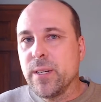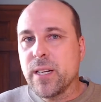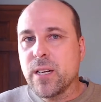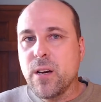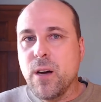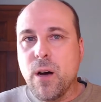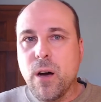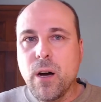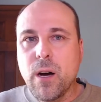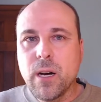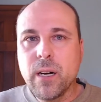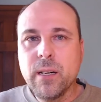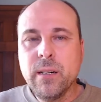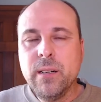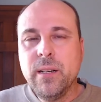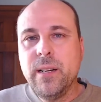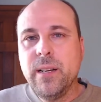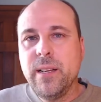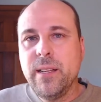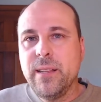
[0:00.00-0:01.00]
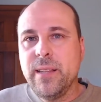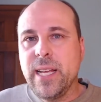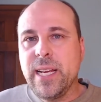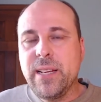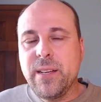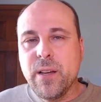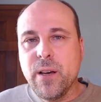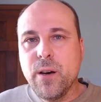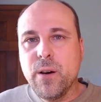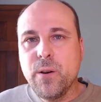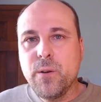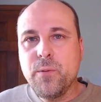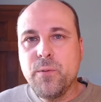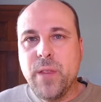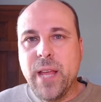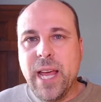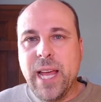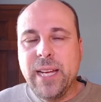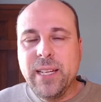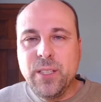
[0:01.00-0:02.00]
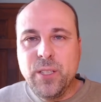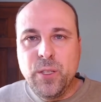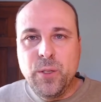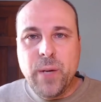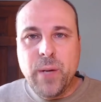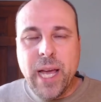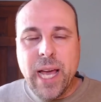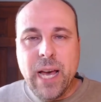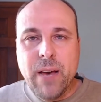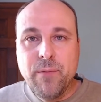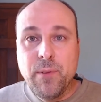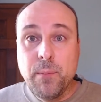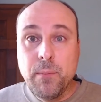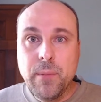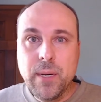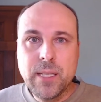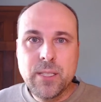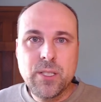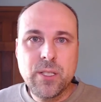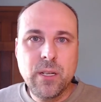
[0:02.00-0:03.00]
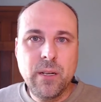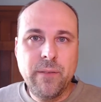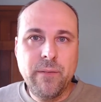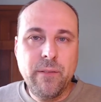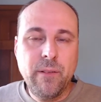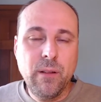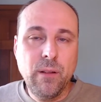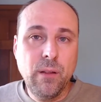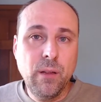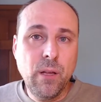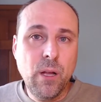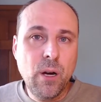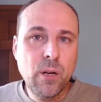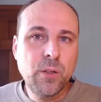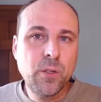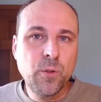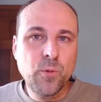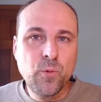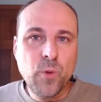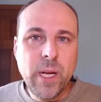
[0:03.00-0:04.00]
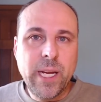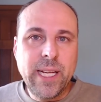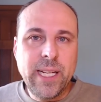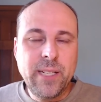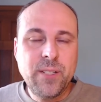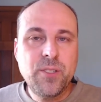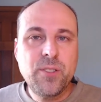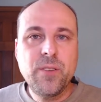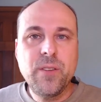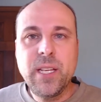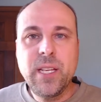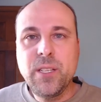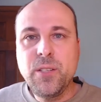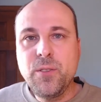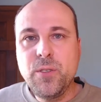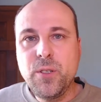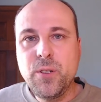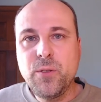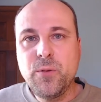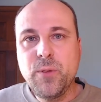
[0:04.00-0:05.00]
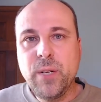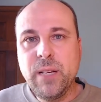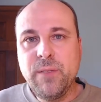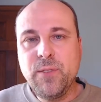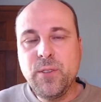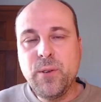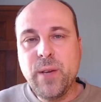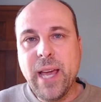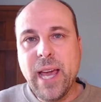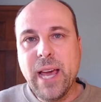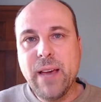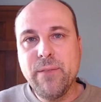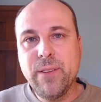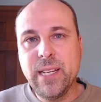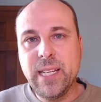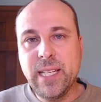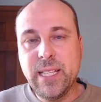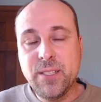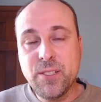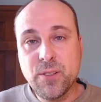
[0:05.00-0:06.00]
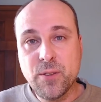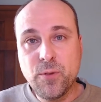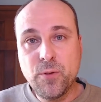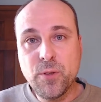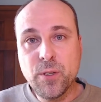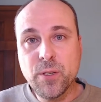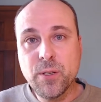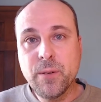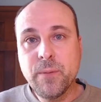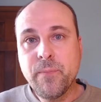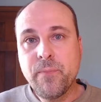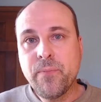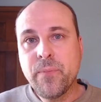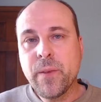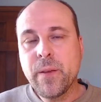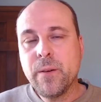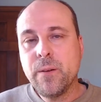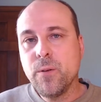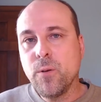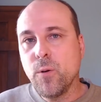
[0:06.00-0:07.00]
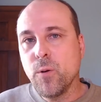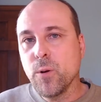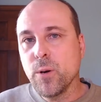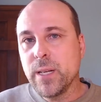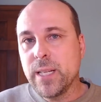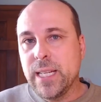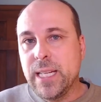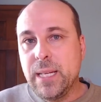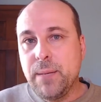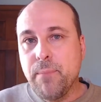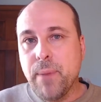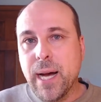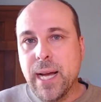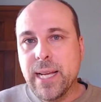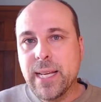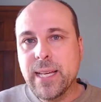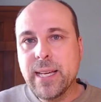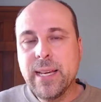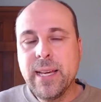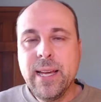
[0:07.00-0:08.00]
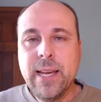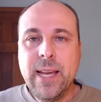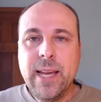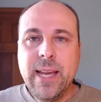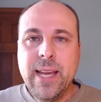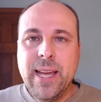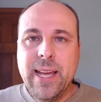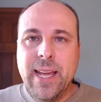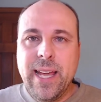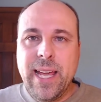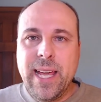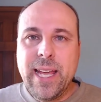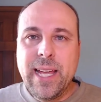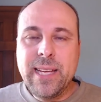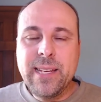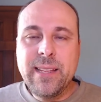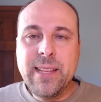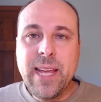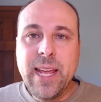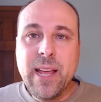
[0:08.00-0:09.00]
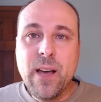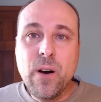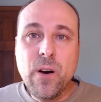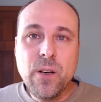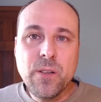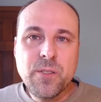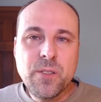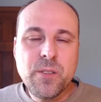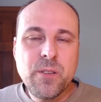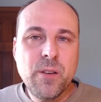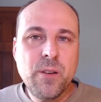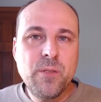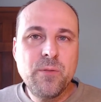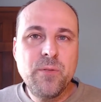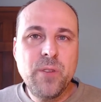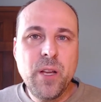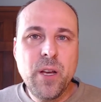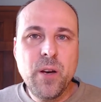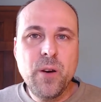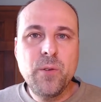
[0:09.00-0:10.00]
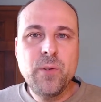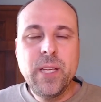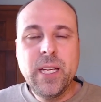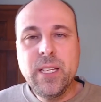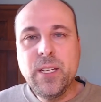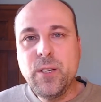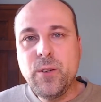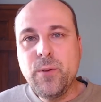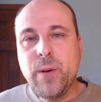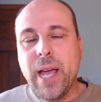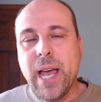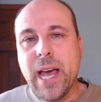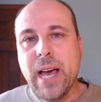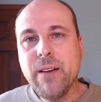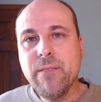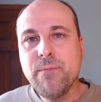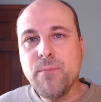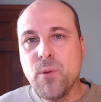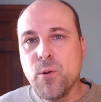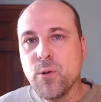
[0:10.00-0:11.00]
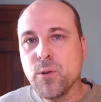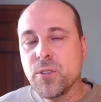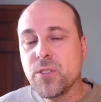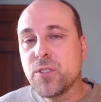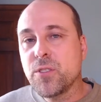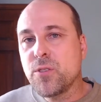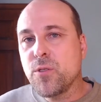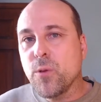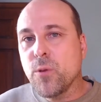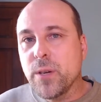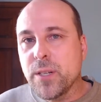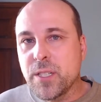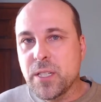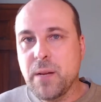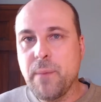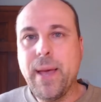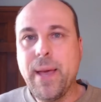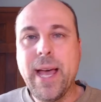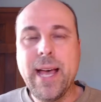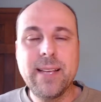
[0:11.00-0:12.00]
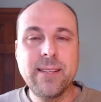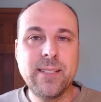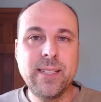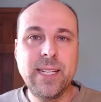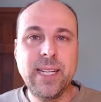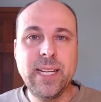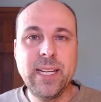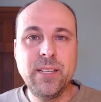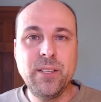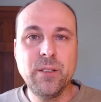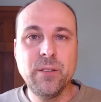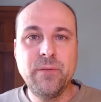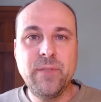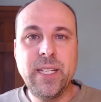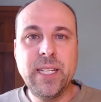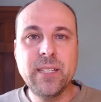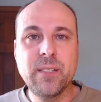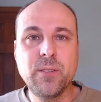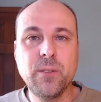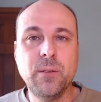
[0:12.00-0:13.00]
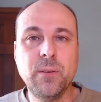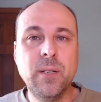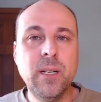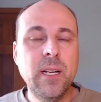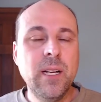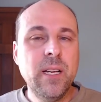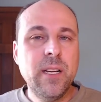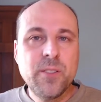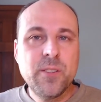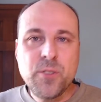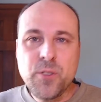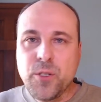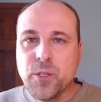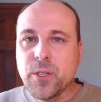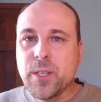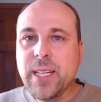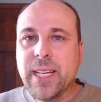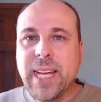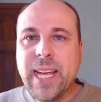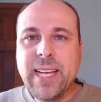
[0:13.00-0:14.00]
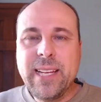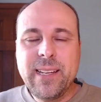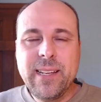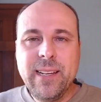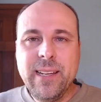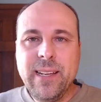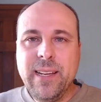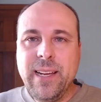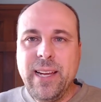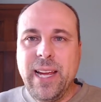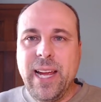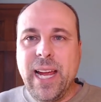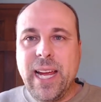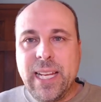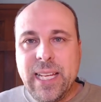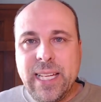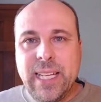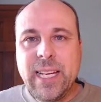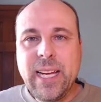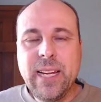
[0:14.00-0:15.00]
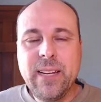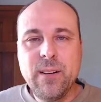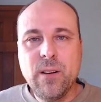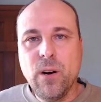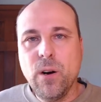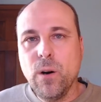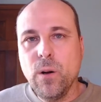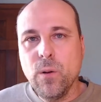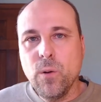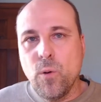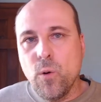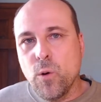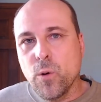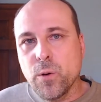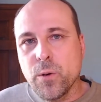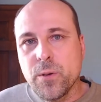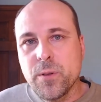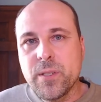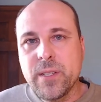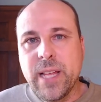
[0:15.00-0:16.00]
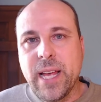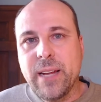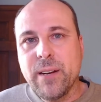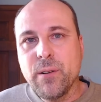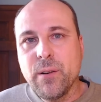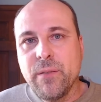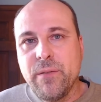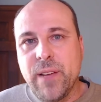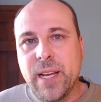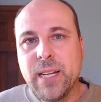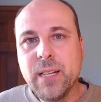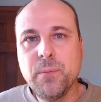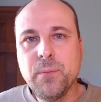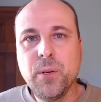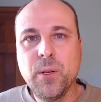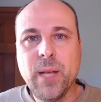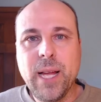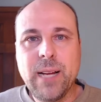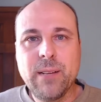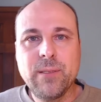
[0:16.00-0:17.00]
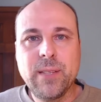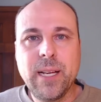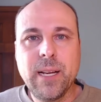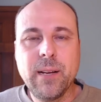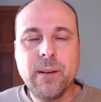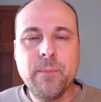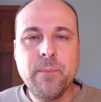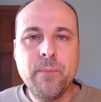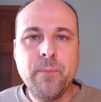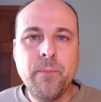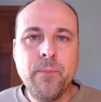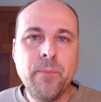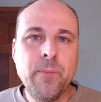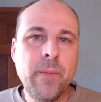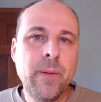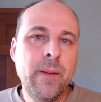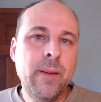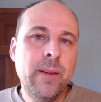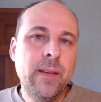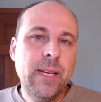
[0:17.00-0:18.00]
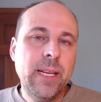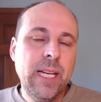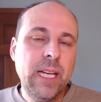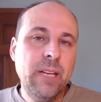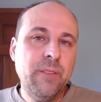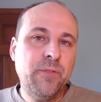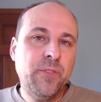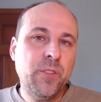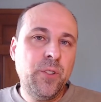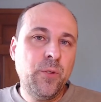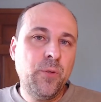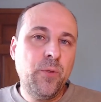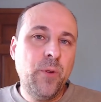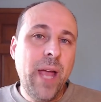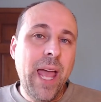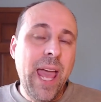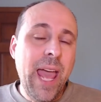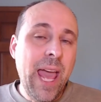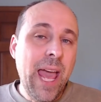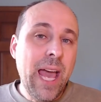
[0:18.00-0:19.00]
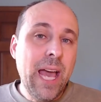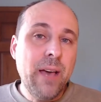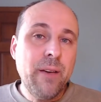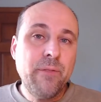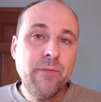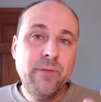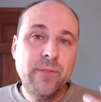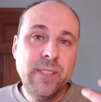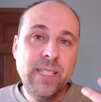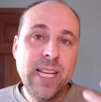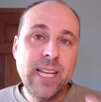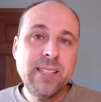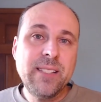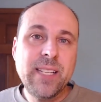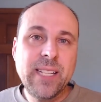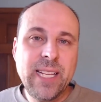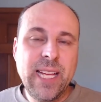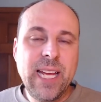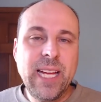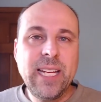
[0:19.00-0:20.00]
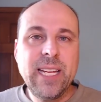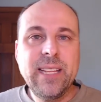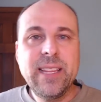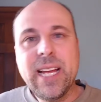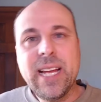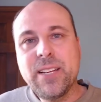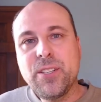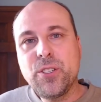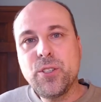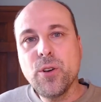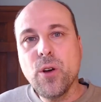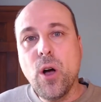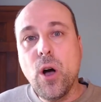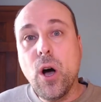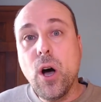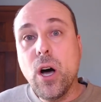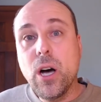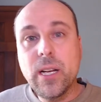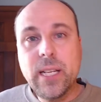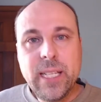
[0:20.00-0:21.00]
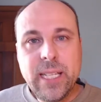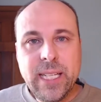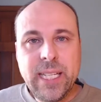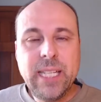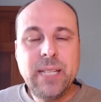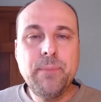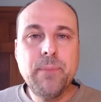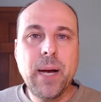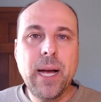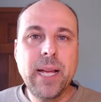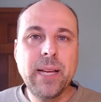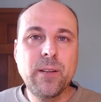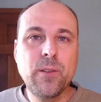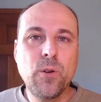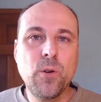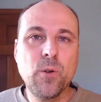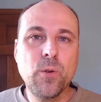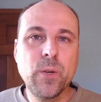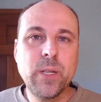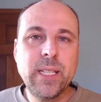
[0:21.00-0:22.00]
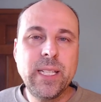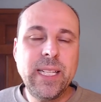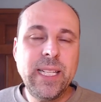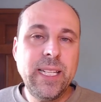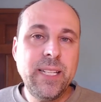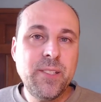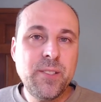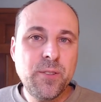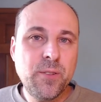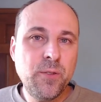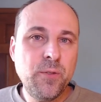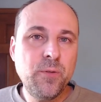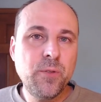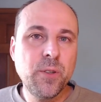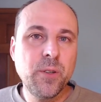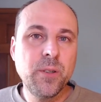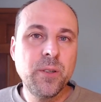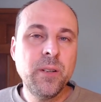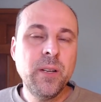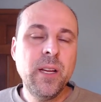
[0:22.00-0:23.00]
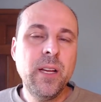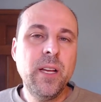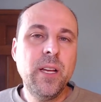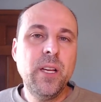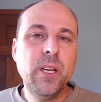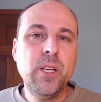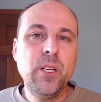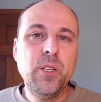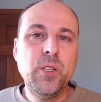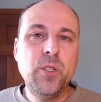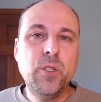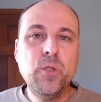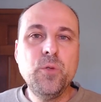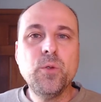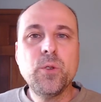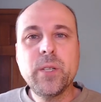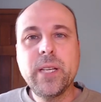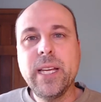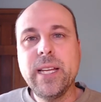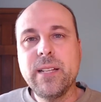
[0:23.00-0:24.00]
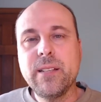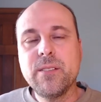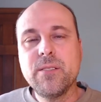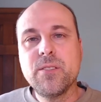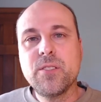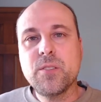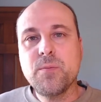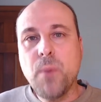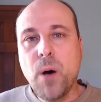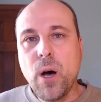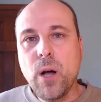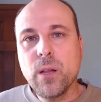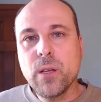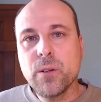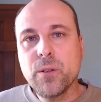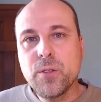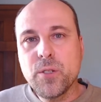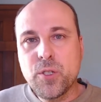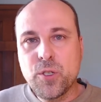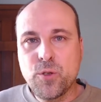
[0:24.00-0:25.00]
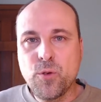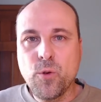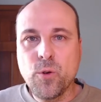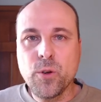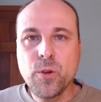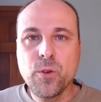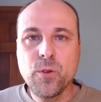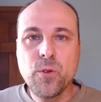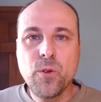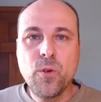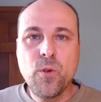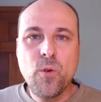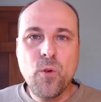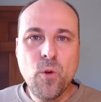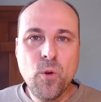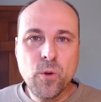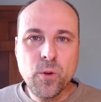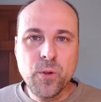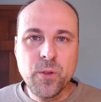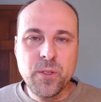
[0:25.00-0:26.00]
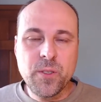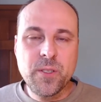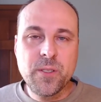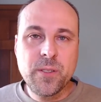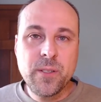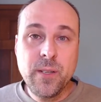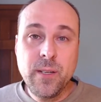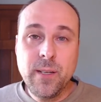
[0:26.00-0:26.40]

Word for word: car, they know that you have a much longer range than you do if you have an e scooter or an e bike. And they also know that you have more storage capacity in your vehicle. So you're going to get any and all orders that are available out there. If you have designated that you're on an e bike or an e scooter, you will get smaller, shorter orders.